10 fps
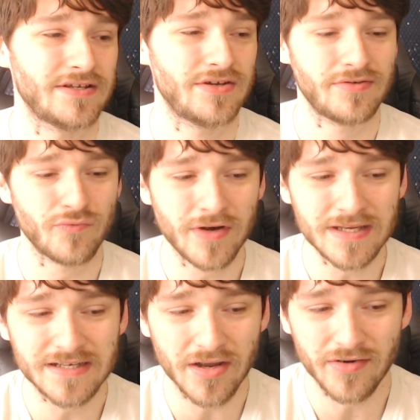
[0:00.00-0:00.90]
dude. When
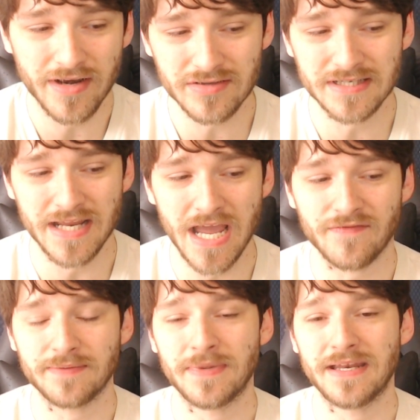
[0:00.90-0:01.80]
has Gunnar Nelson
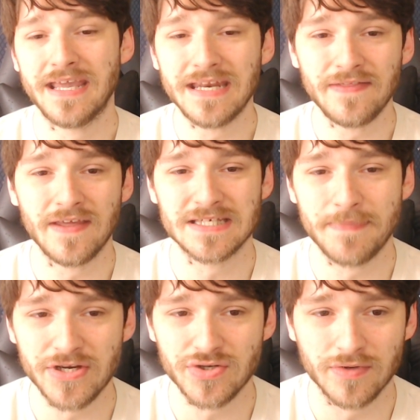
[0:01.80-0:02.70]
ever been anything
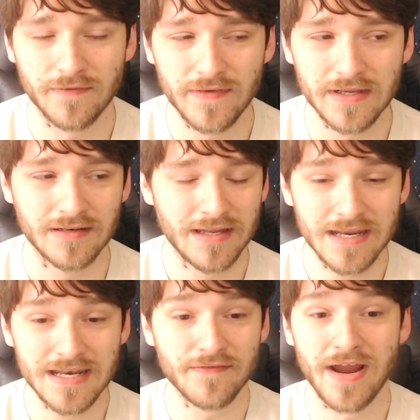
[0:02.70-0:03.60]
special on the feet?
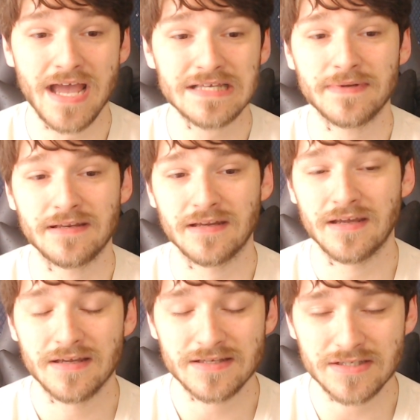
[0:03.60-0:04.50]
He never has been.
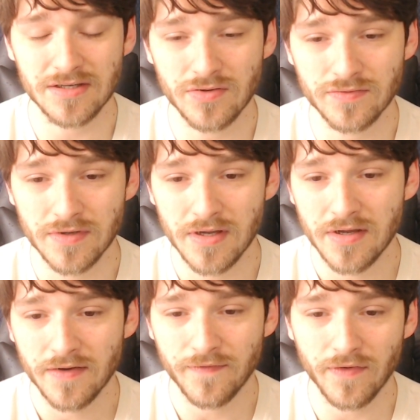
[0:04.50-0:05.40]
So
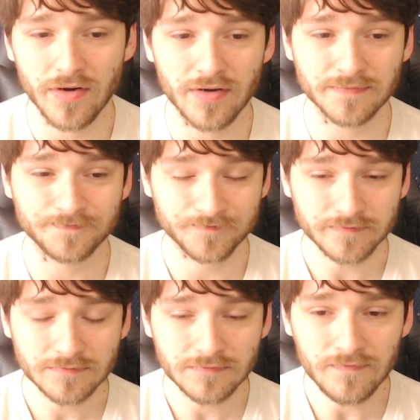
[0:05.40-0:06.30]
for
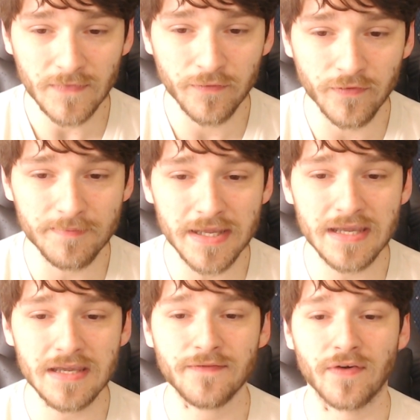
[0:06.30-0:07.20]

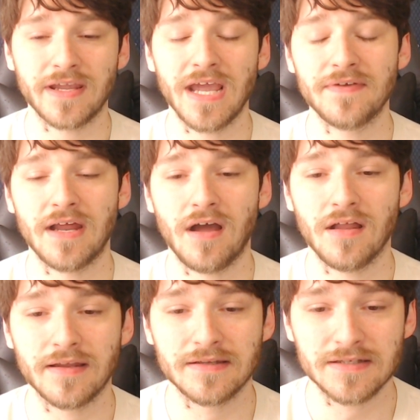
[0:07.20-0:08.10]
me, for Kevin
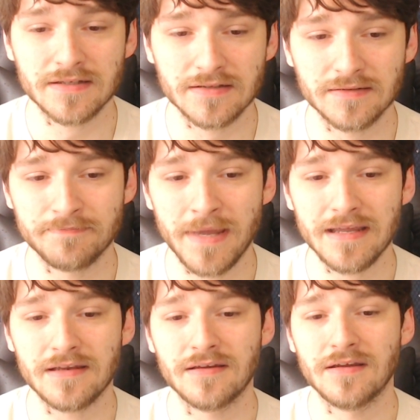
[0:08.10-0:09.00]
Holland to
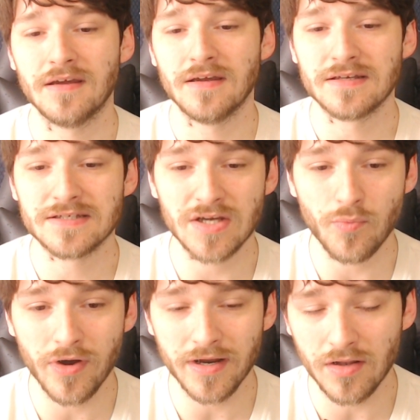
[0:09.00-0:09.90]
make it
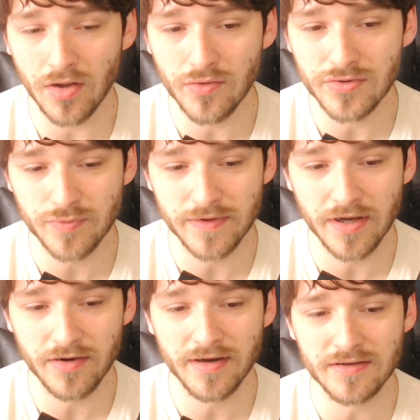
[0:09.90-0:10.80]
somewhat close with
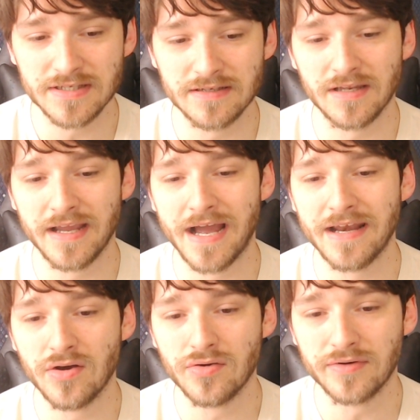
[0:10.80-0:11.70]
Gunnar Nelson, like I
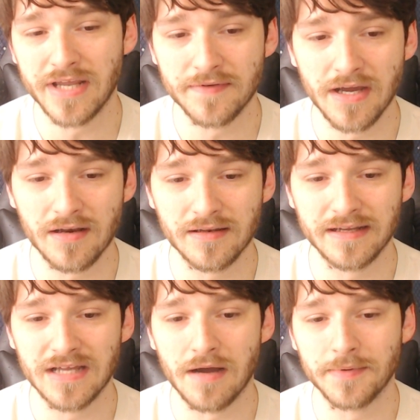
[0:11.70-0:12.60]
know Kevin Holland
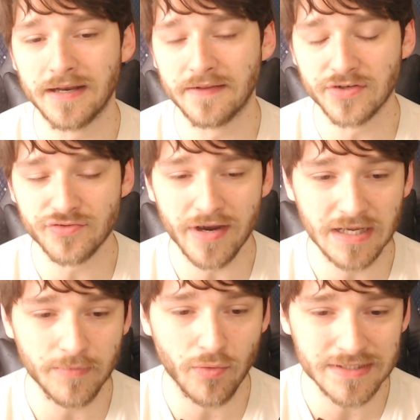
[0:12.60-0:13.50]
like dominated in the
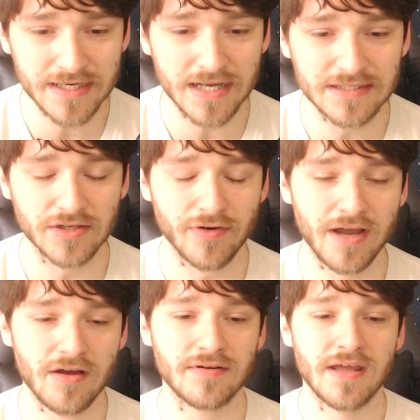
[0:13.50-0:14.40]
striking, but once they got to the
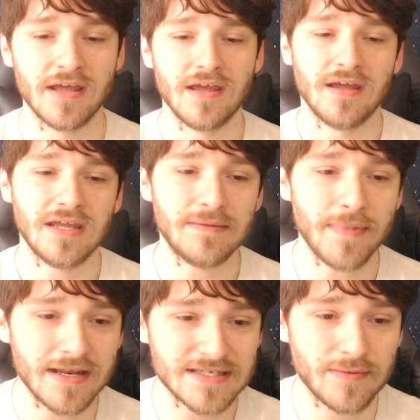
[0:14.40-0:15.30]
ground, he
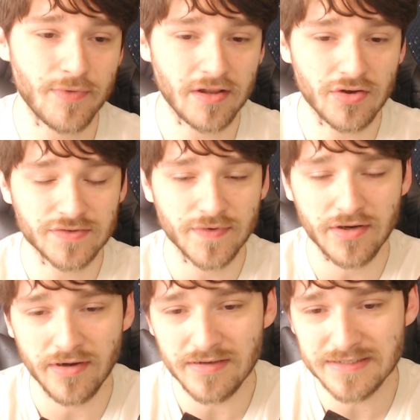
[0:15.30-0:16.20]
made it somewhat close for
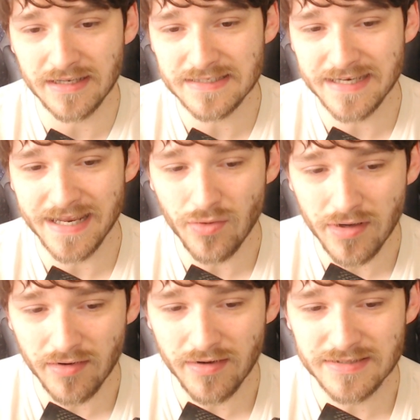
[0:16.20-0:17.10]
Gunnar Nelson. And listen, I know
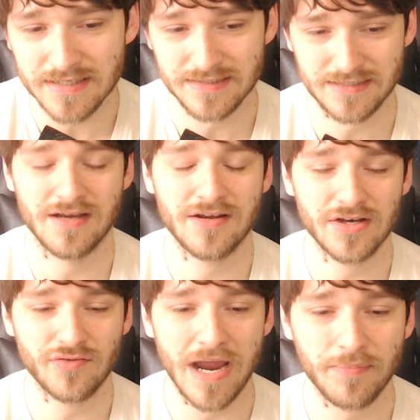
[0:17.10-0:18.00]
Gunnar Nelson's a
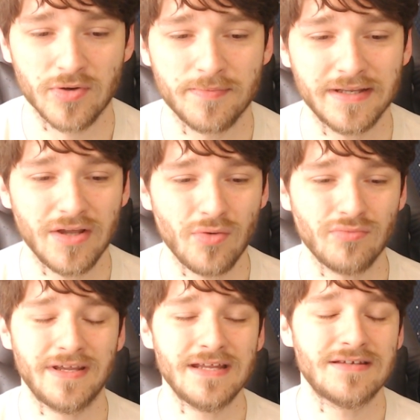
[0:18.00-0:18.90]
good grappler, but
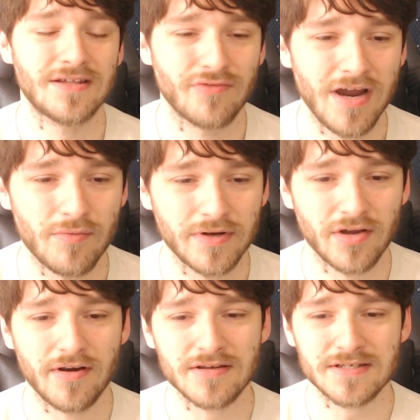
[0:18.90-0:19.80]
don't get to the ground with
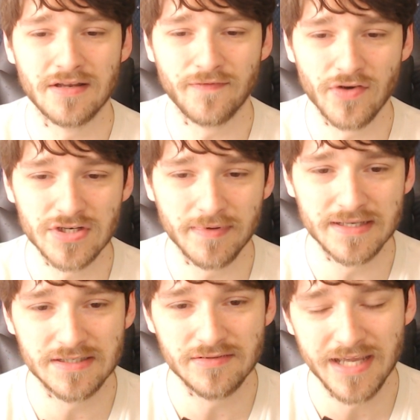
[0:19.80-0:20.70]
Gunnar Nelson in the first
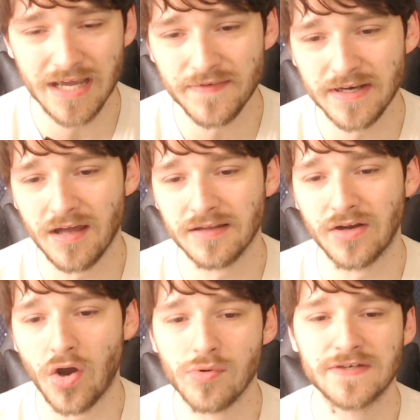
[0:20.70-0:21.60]
place, dude. Kevin
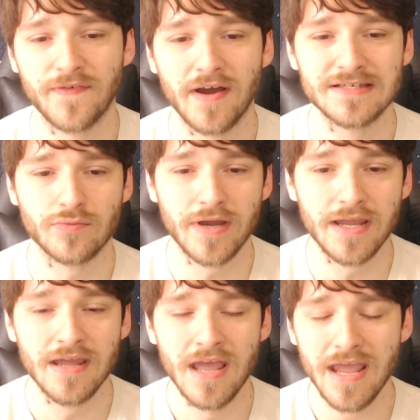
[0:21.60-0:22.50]
Holland always finds a
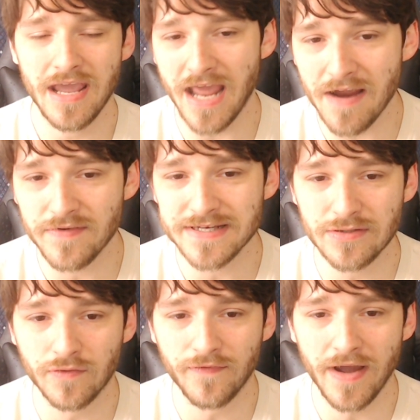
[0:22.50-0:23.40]
way in every
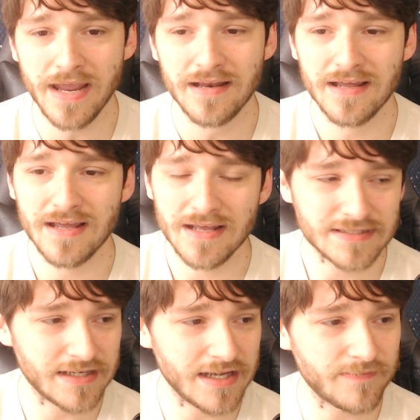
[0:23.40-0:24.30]
single fight
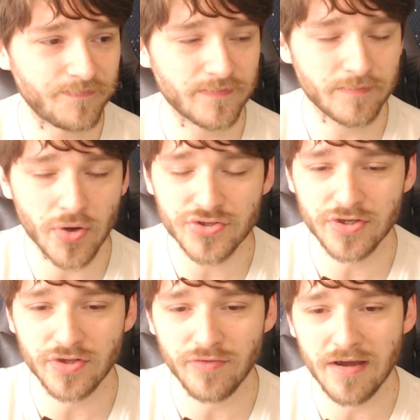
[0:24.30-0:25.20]
to get pushed
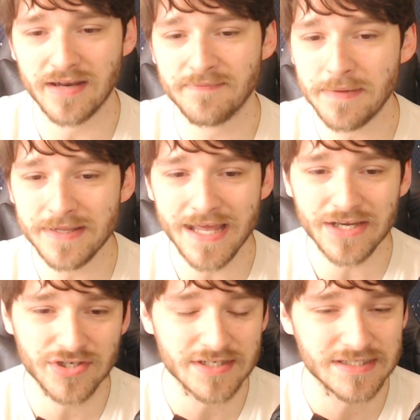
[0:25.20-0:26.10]
to the ground. And maybe
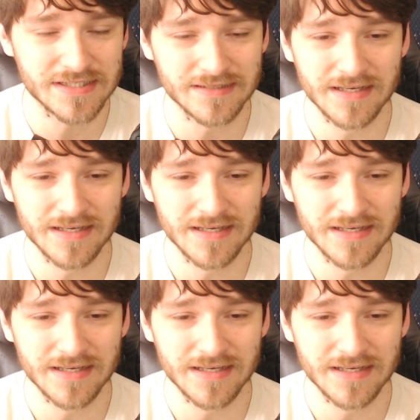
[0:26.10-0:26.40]
that's just